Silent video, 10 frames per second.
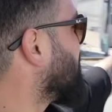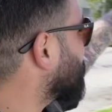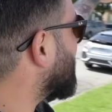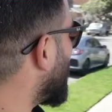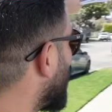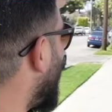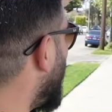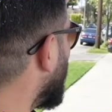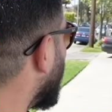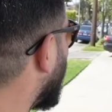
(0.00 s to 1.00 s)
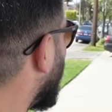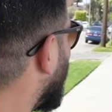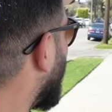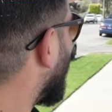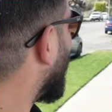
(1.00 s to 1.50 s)
What's up, bro?
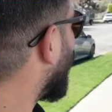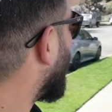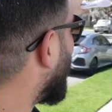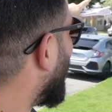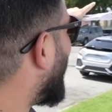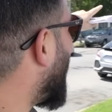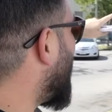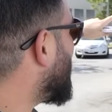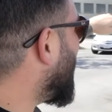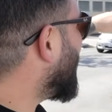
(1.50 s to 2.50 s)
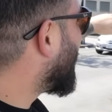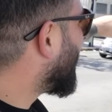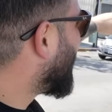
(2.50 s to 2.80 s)
What happened?